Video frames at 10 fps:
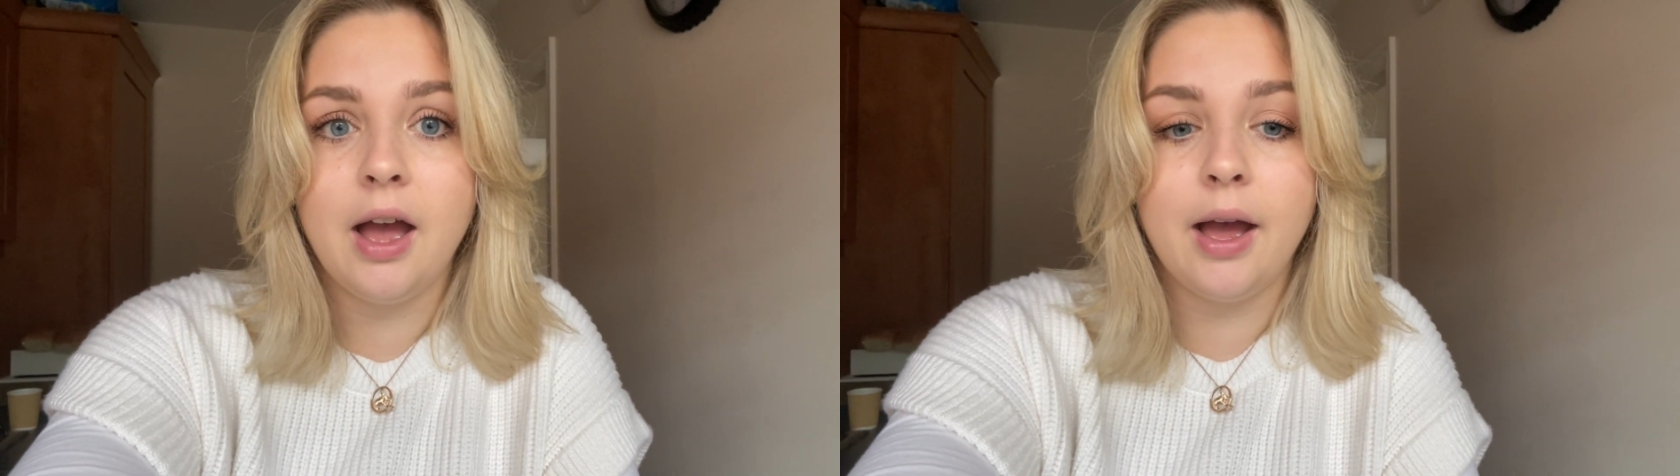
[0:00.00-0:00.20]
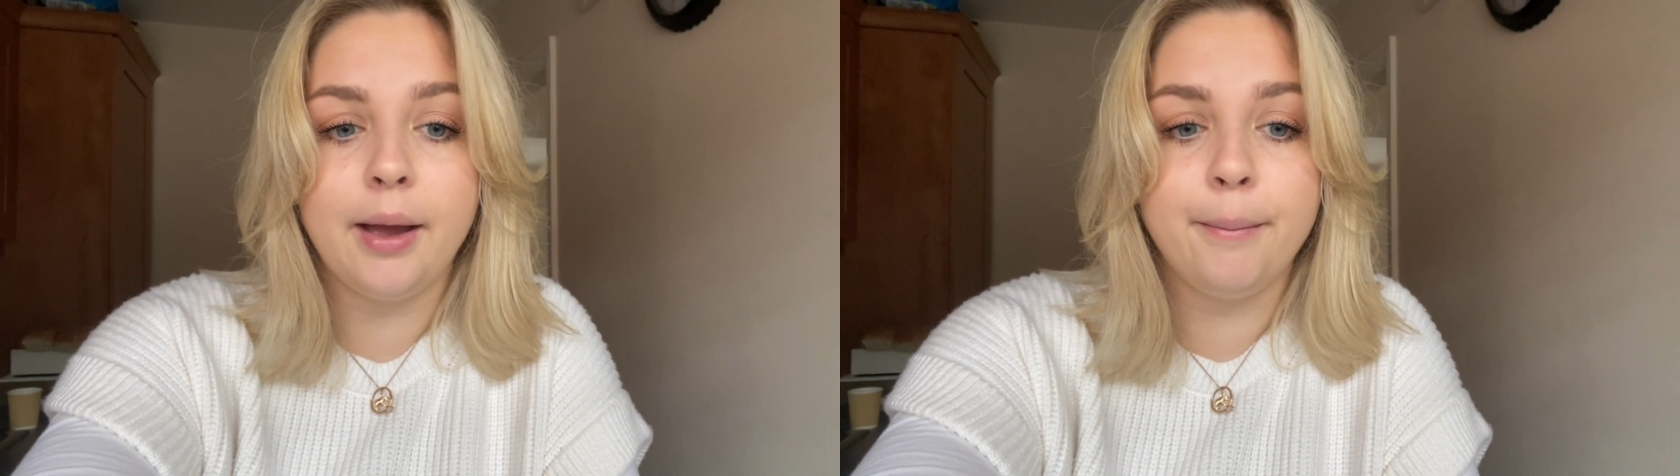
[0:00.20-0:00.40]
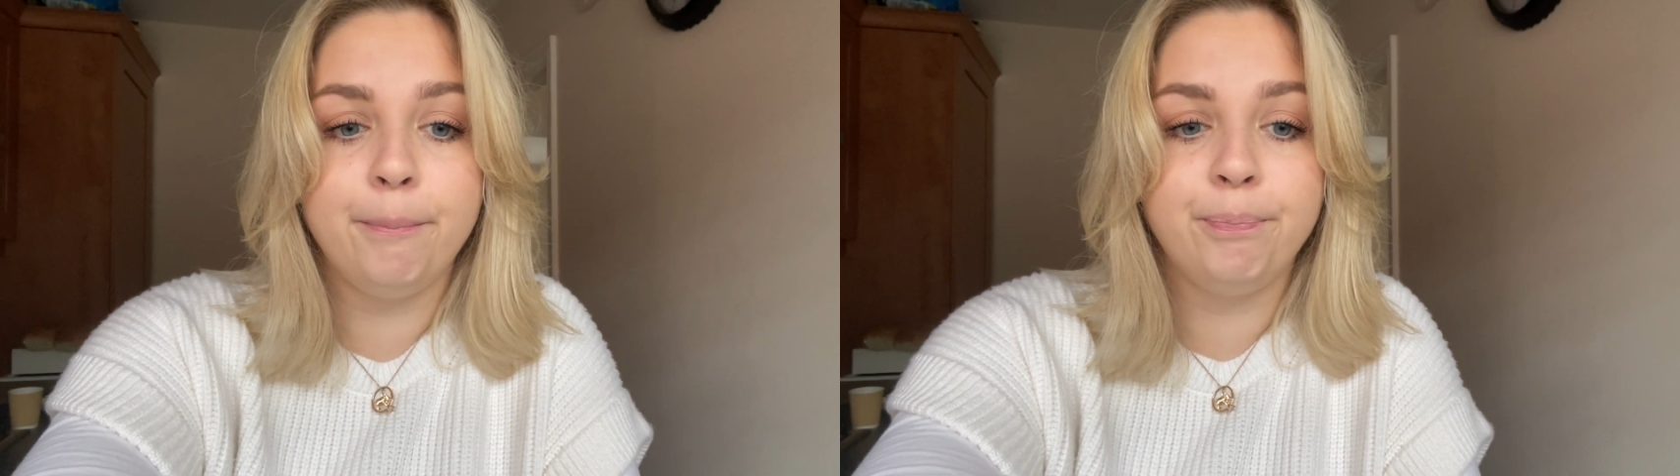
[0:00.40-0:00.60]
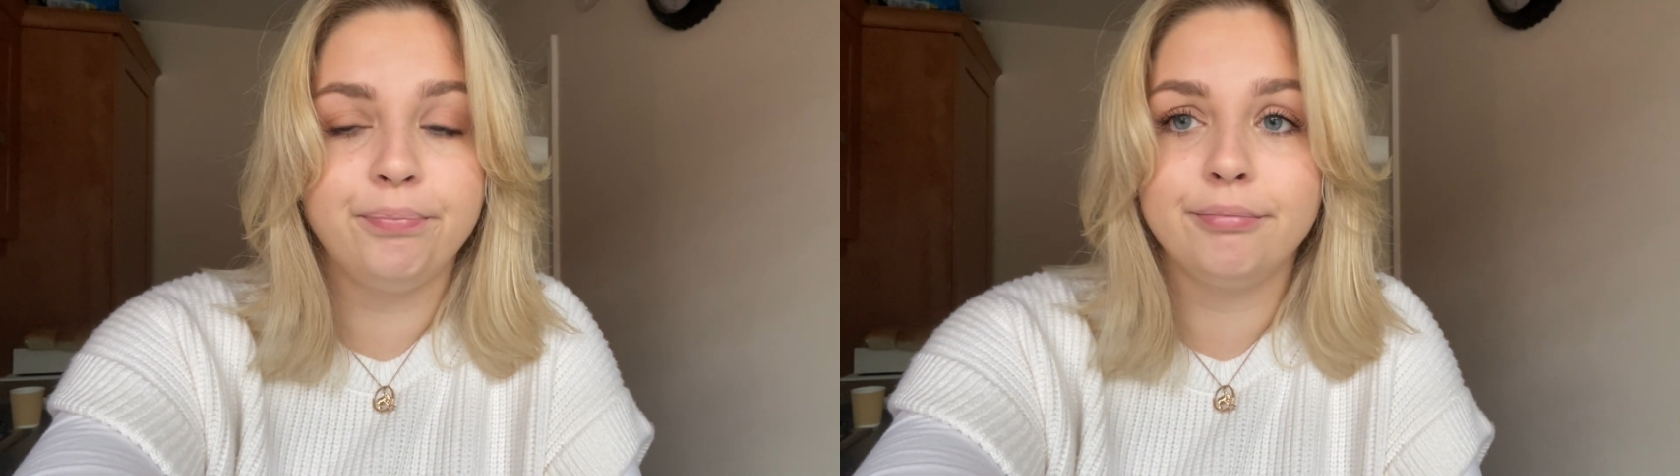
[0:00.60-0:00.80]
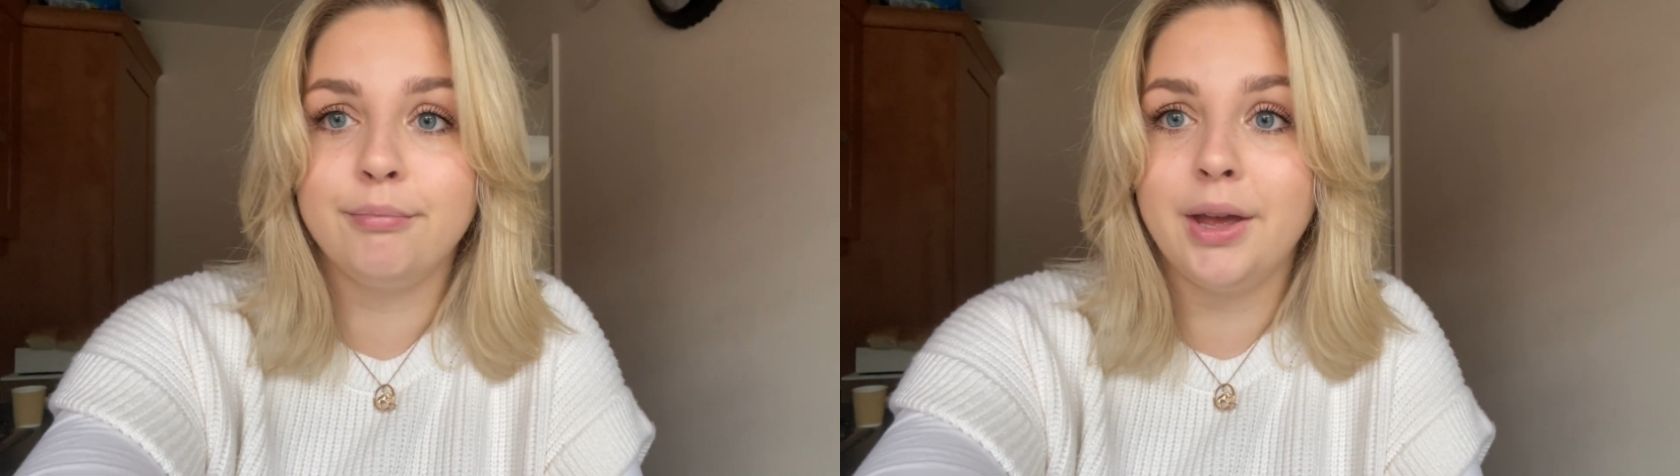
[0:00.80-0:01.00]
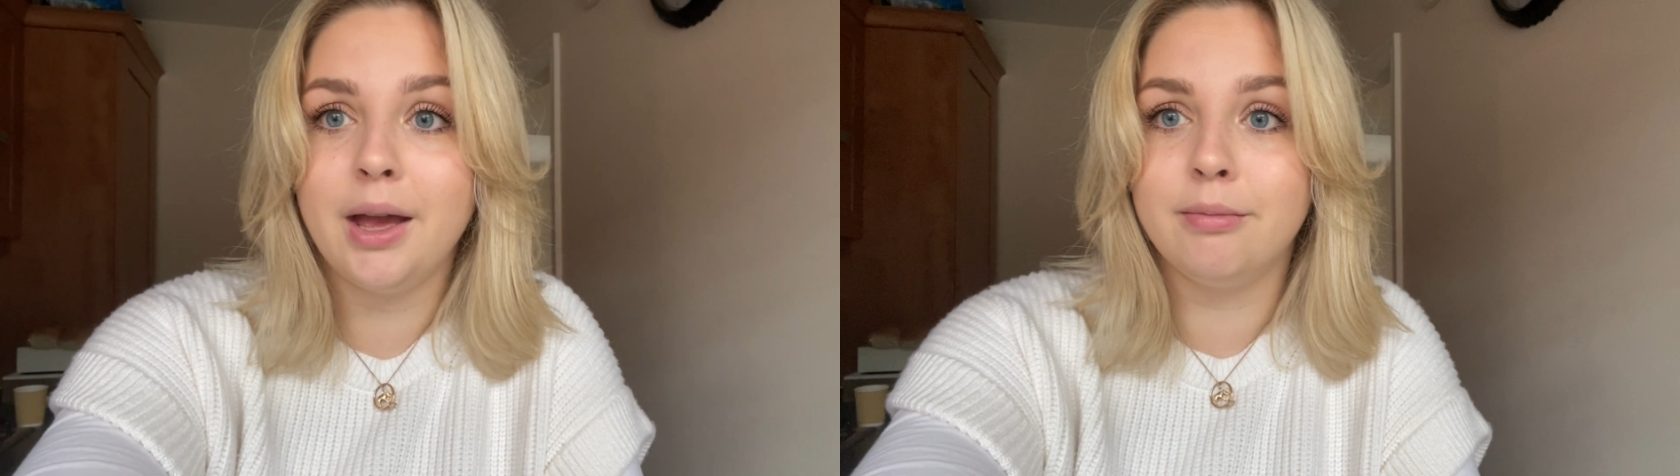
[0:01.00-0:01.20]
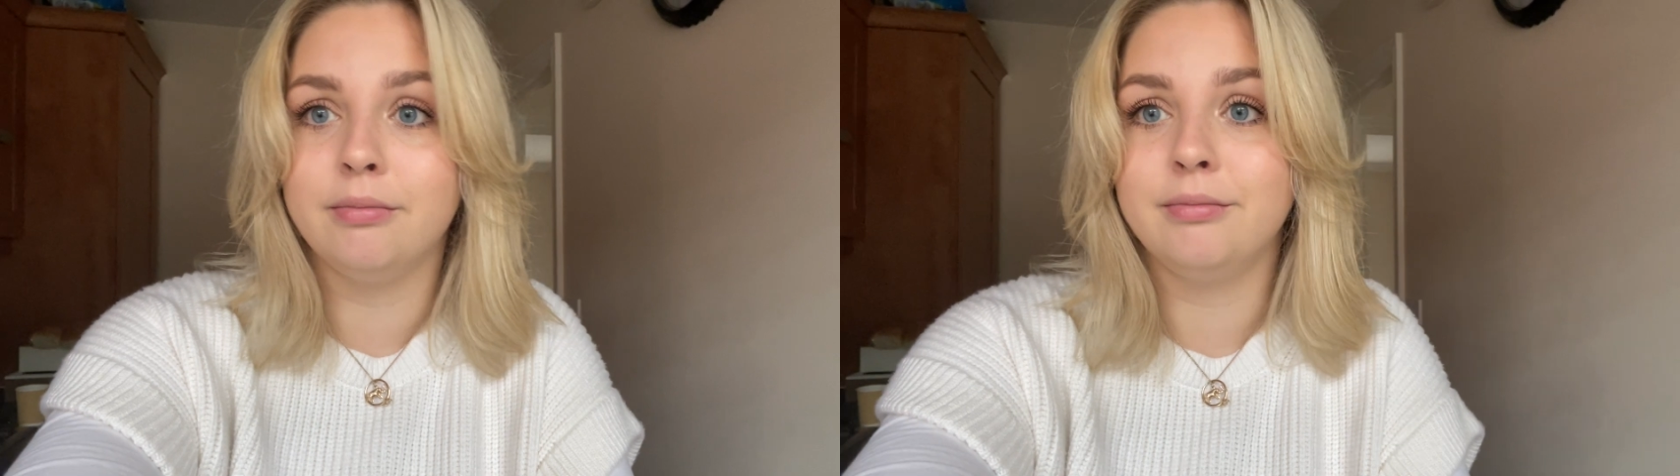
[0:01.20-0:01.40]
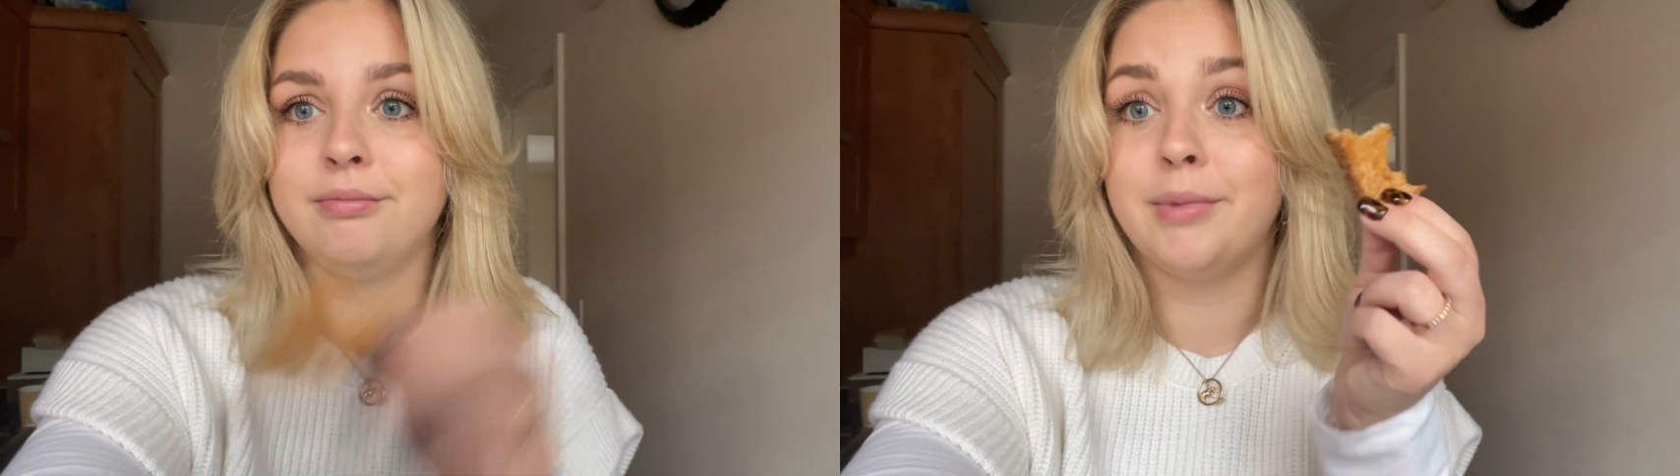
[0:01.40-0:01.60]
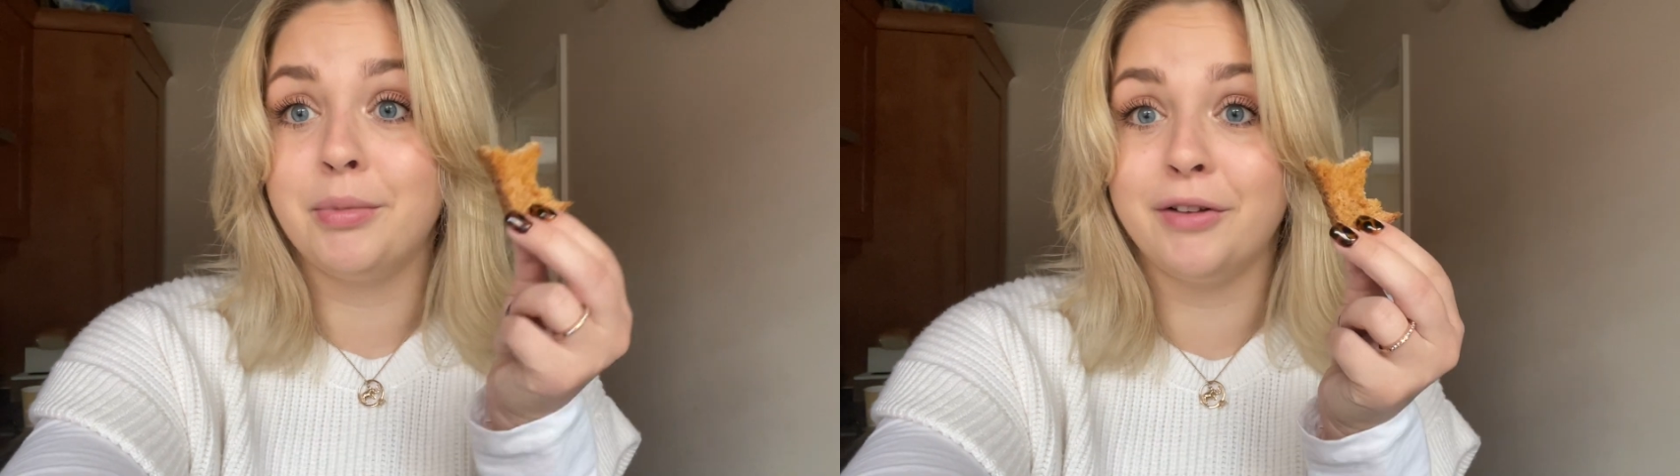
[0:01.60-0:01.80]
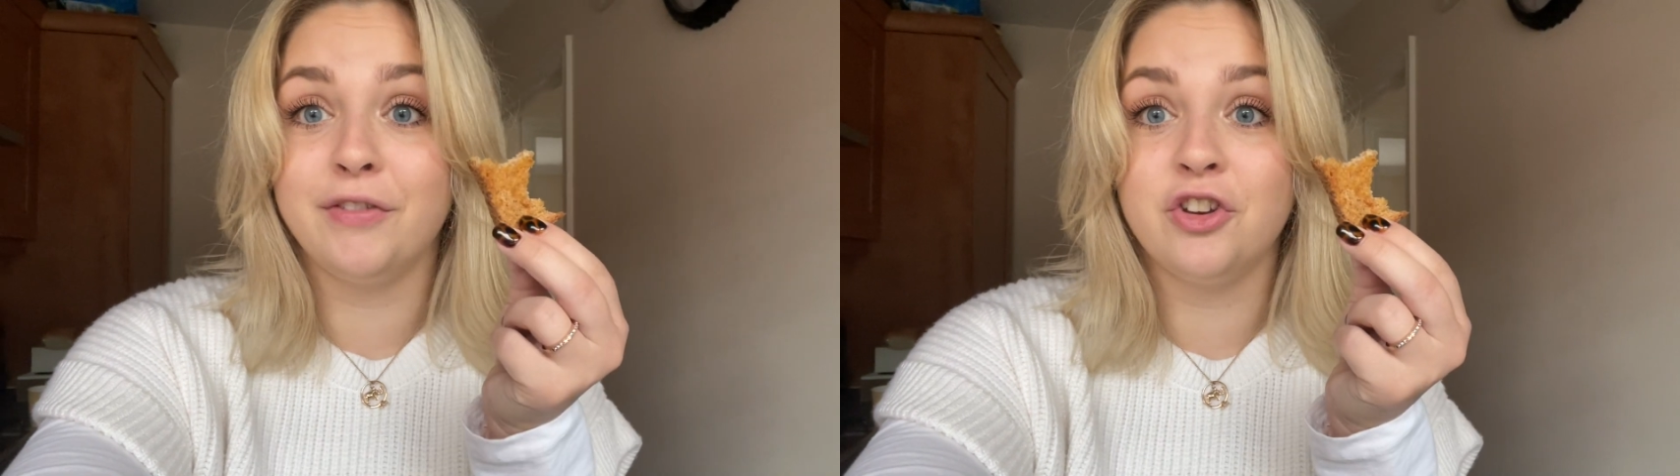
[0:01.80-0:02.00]
Um, but yeah,
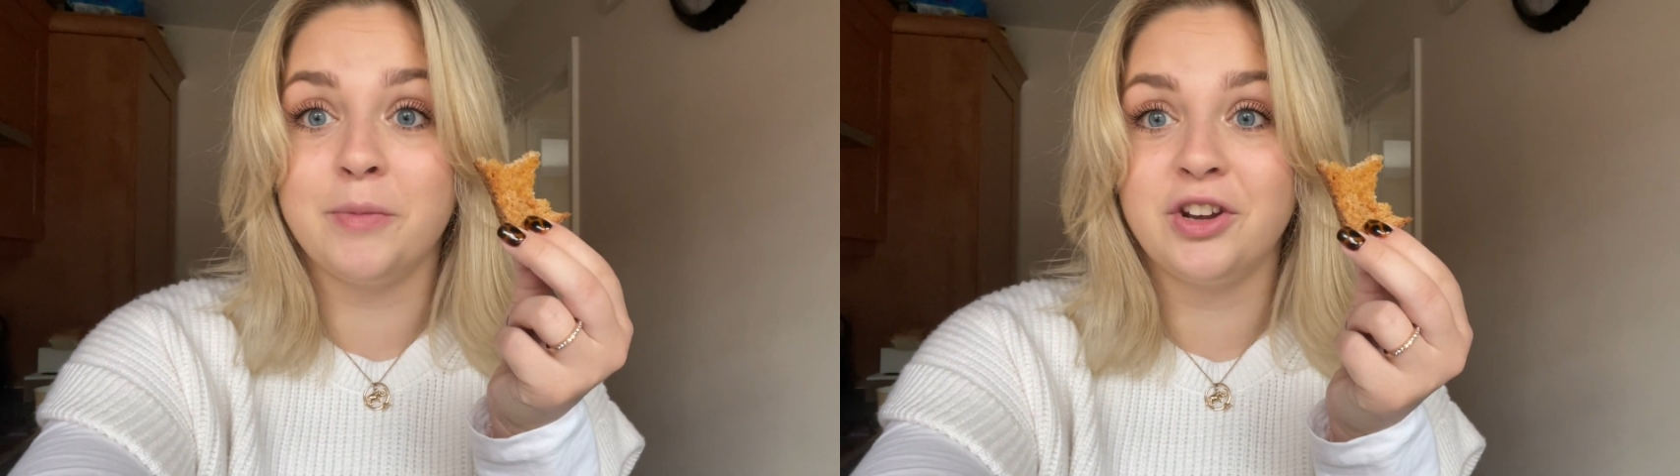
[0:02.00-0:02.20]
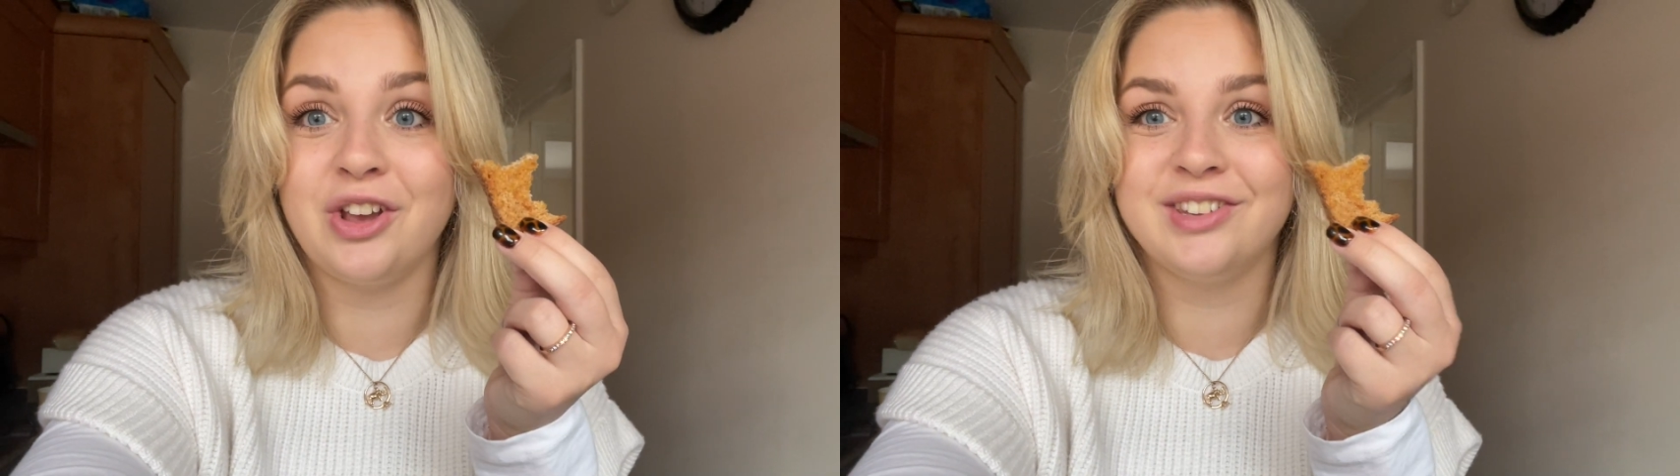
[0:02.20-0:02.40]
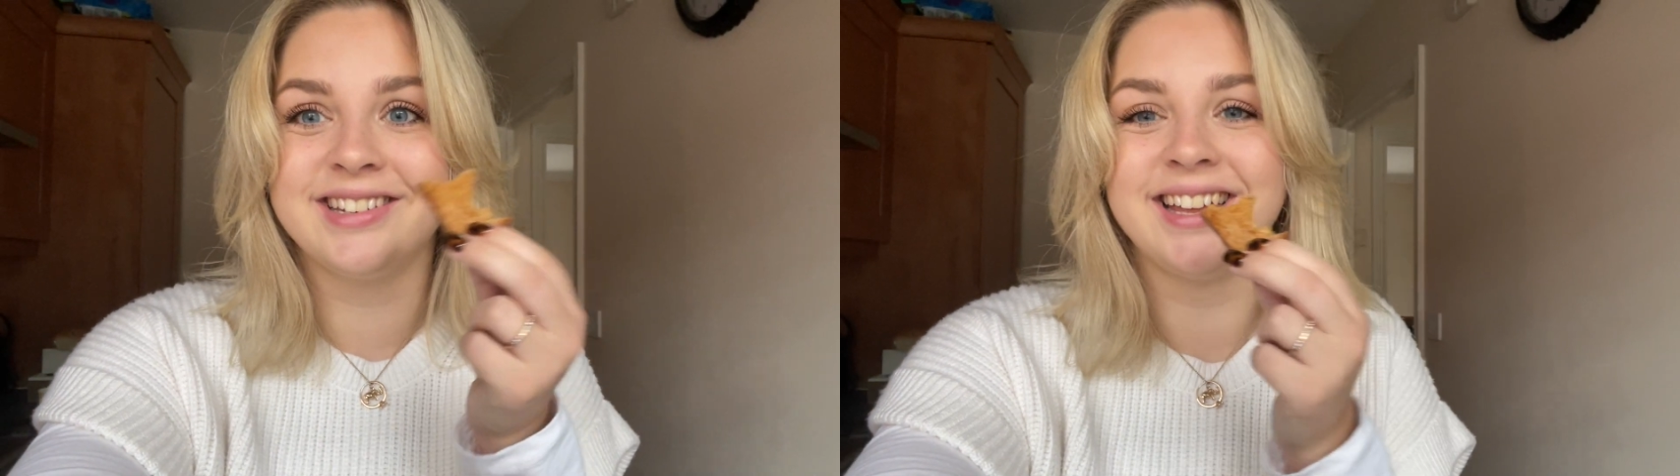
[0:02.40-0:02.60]
go finish my toast.